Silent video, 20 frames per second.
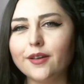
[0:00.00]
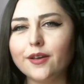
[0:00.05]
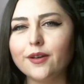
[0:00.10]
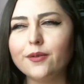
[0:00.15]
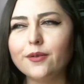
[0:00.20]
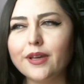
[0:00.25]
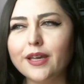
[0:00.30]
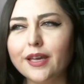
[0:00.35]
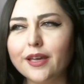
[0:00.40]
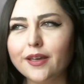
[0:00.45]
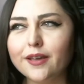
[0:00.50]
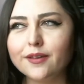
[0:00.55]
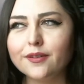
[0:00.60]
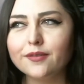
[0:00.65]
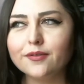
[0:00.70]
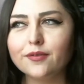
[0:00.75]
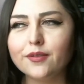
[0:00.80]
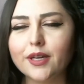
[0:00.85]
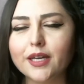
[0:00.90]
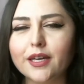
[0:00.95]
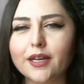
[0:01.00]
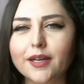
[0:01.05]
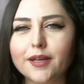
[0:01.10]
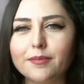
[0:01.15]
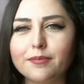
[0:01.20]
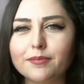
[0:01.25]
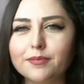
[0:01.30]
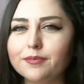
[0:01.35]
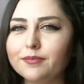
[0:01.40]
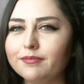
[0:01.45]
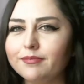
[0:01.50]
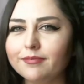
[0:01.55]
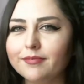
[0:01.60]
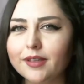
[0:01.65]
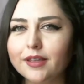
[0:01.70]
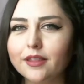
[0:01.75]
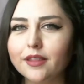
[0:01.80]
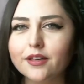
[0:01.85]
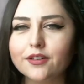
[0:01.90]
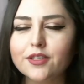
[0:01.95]
Okay.
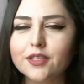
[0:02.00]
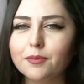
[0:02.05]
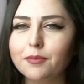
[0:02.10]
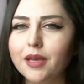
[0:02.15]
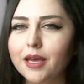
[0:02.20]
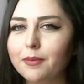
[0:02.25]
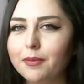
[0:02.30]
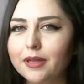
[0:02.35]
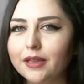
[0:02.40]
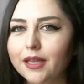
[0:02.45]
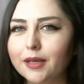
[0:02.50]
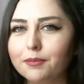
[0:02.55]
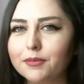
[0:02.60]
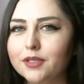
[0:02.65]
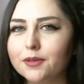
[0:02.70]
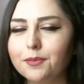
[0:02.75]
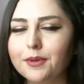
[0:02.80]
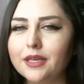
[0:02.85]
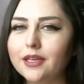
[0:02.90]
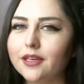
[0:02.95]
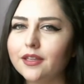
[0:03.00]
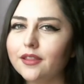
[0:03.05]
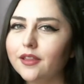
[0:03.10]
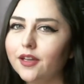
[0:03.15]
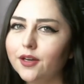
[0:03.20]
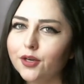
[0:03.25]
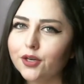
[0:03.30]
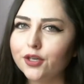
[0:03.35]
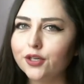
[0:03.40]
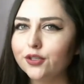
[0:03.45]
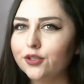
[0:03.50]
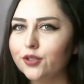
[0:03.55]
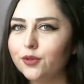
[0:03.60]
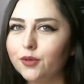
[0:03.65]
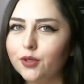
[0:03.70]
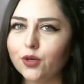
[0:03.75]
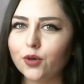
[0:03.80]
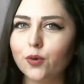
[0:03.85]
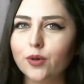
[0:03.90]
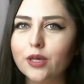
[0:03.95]
There's some MLM speak in there. Going to do
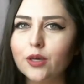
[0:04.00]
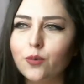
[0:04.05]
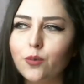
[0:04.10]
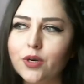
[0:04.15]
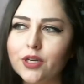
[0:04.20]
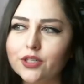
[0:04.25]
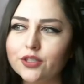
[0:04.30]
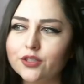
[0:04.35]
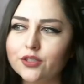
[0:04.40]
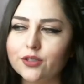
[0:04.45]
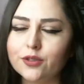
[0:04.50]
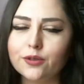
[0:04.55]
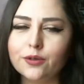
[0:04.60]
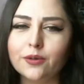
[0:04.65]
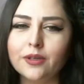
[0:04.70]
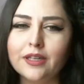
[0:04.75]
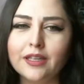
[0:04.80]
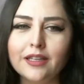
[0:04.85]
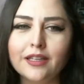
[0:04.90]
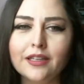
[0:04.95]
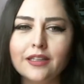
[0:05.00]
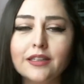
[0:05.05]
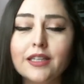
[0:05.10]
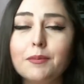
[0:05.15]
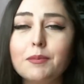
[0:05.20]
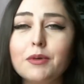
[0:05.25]
a quick 1-2. Let me